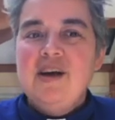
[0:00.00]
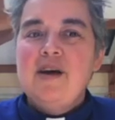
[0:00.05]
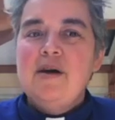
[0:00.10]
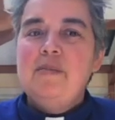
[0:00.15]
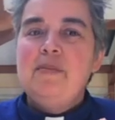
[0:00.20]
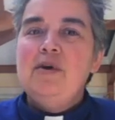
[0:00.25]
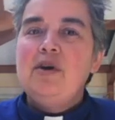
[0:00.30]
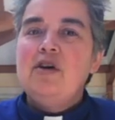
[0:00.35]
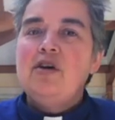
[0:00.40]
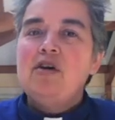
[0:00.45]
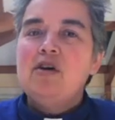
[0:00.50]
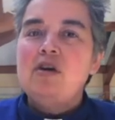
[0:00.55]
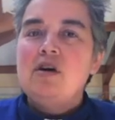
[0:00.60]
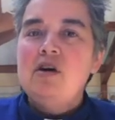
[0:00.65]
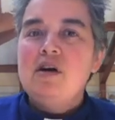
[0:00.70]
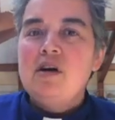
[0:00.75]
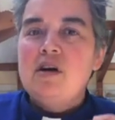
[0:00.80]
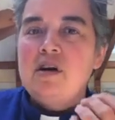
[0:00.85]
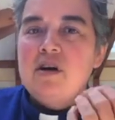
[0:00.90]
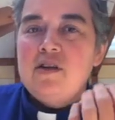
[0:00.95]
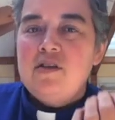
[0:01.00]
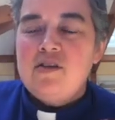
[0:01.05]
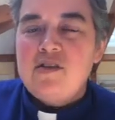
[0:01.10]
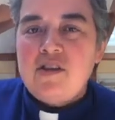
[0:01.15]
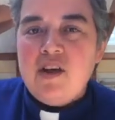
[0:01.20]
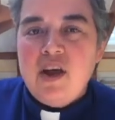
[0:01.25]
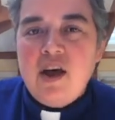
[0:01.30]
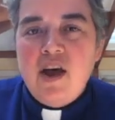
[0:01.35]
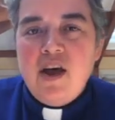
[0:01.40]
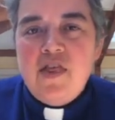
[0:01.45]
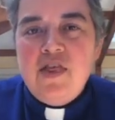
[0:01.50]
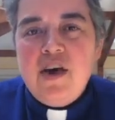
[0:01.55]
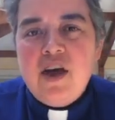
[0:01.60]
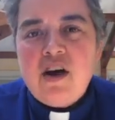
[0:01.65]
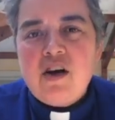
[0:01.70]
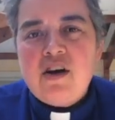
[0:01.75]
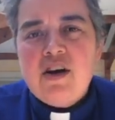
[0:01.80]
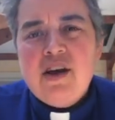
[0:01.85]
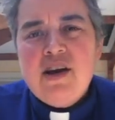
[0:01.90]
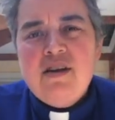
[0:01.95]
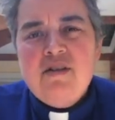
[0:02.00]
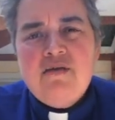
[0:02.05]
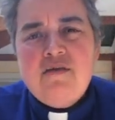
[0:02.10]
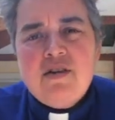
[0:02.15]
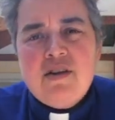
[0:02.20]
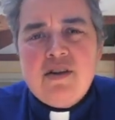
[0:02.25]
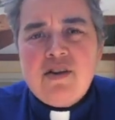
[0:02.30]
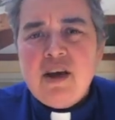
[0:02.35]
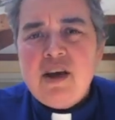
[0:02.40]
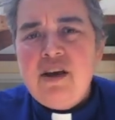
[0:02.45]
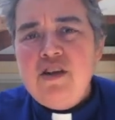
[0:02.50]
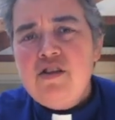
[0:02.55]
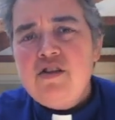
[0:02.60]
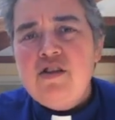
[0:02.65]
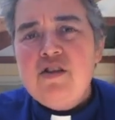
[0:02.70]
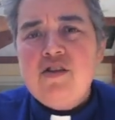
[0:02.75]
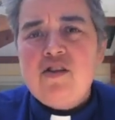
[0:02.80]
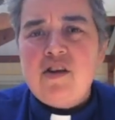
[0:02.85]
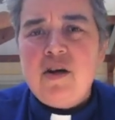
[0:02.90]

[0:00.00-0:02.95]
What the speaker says: because they are invitations